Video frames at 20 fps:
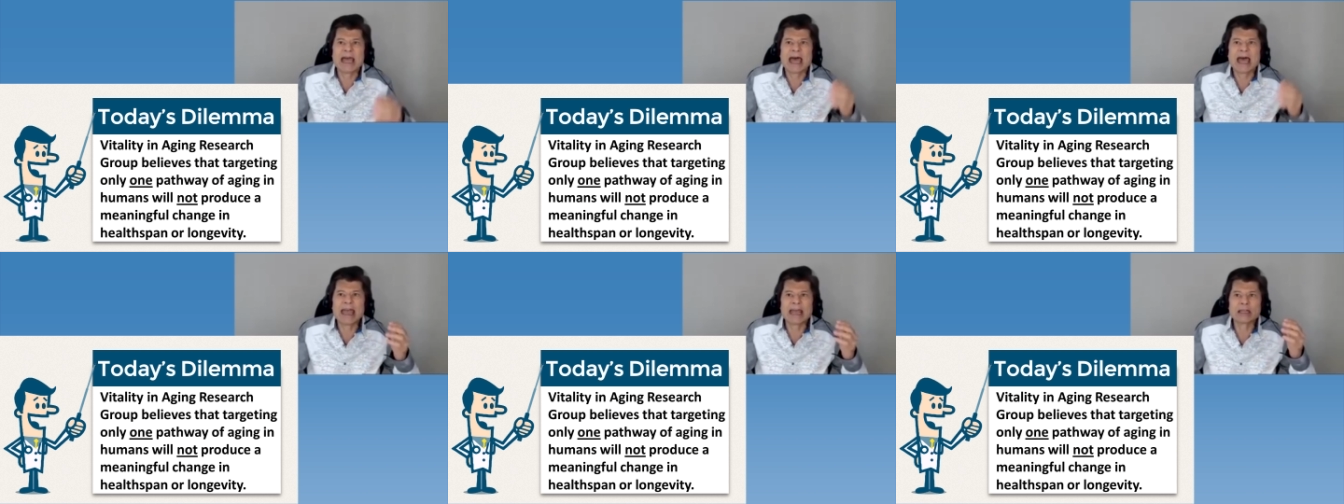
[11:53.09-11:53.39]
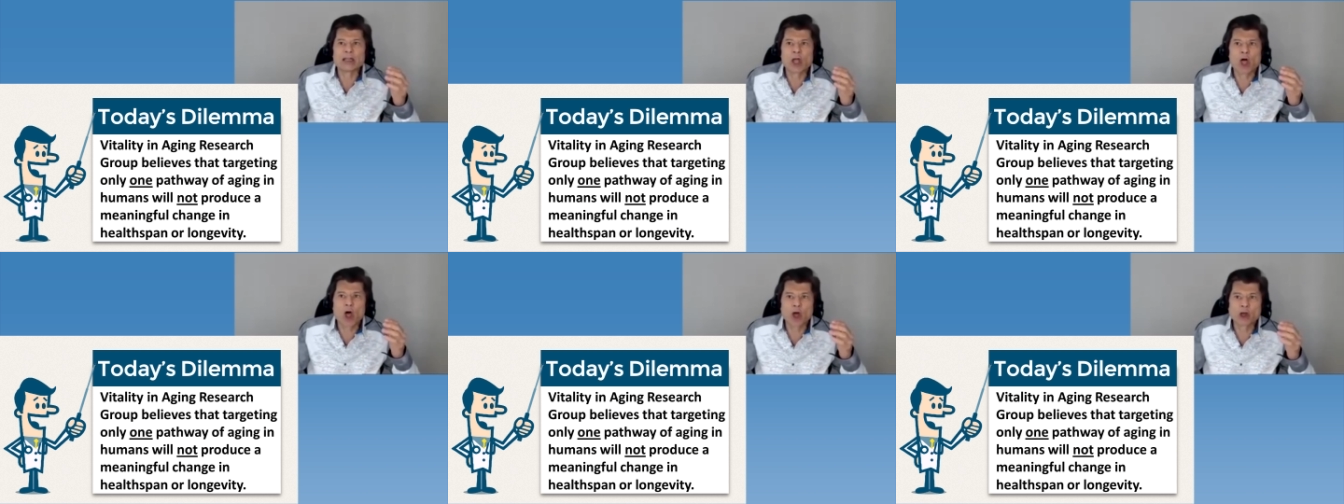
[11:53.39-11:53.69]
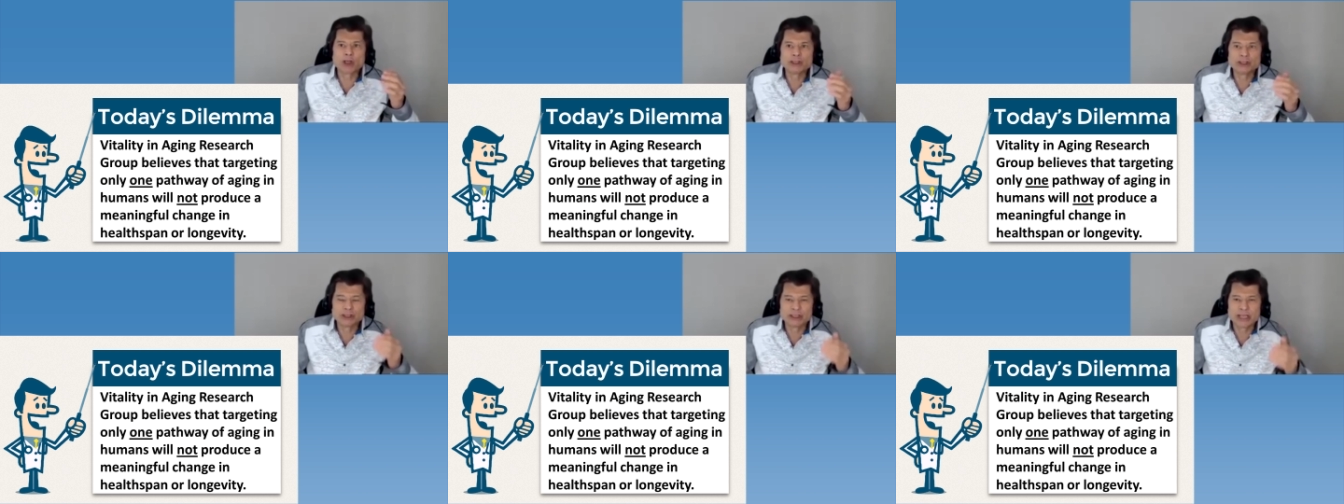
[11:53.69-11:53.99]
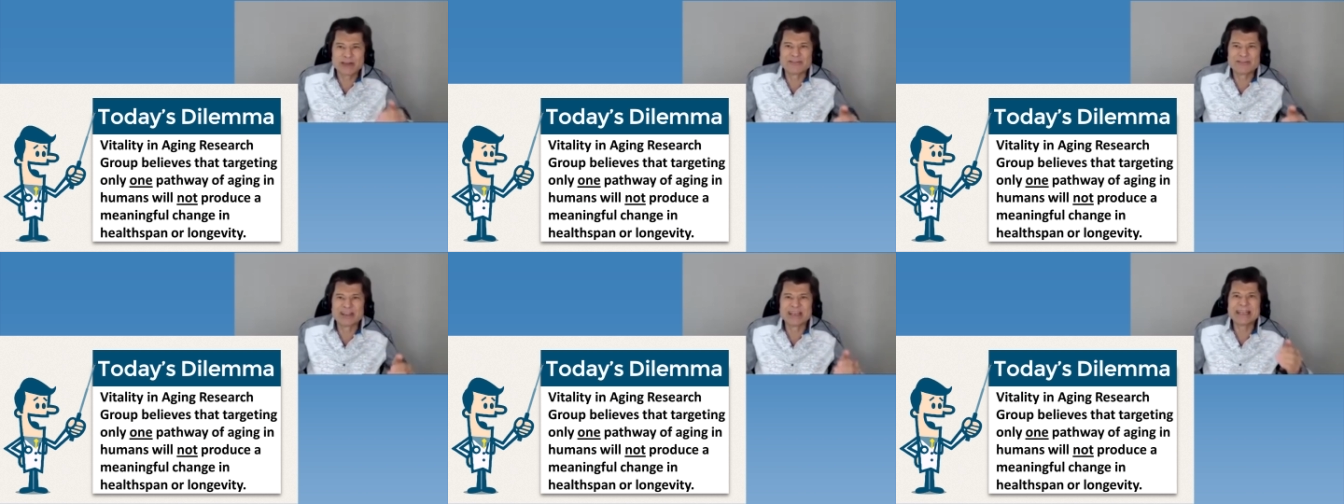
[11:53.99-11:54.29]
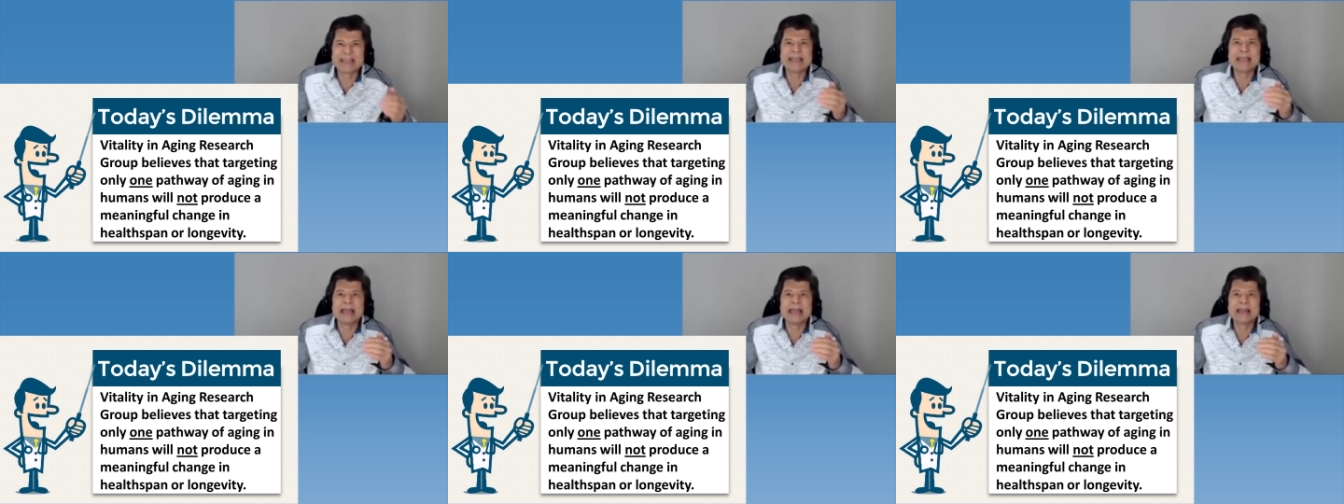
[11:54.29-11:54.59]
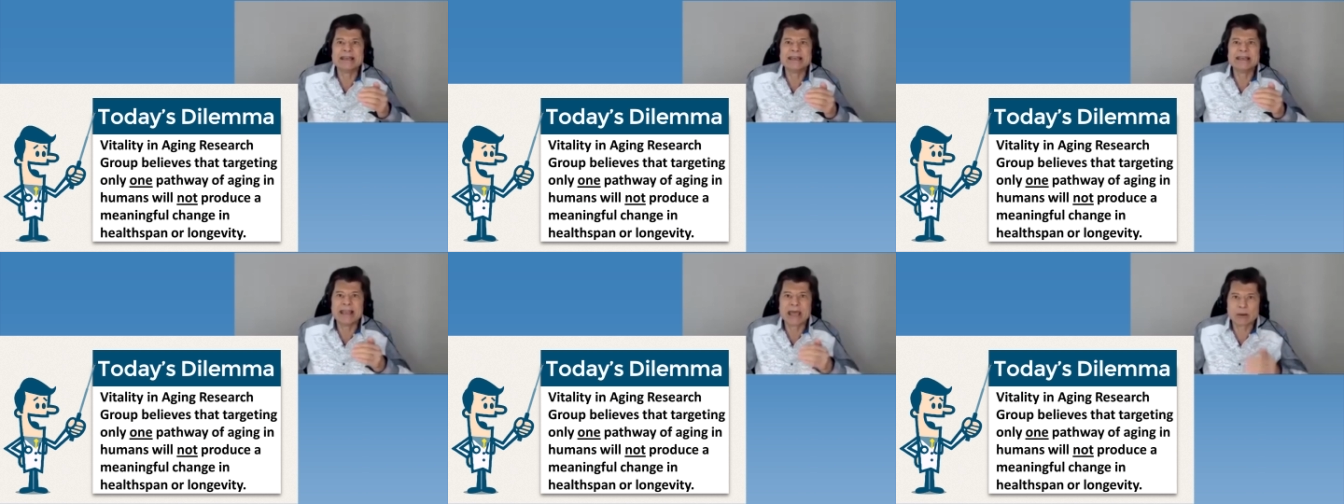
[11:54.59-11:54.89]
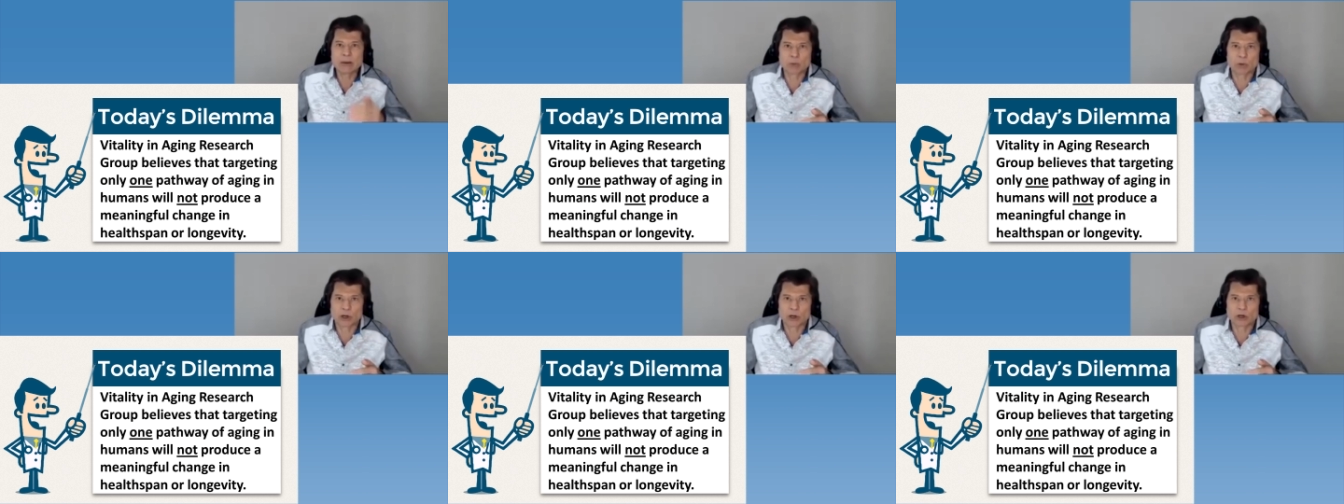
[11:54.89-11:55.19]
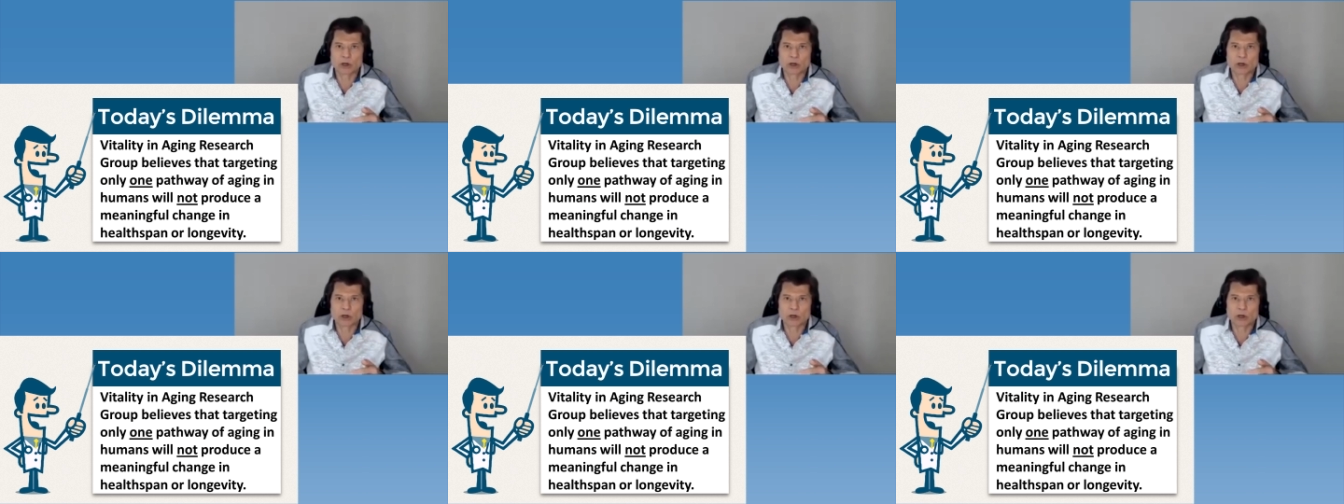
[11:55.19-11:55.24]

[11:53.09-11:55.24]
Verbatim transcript: a longevity network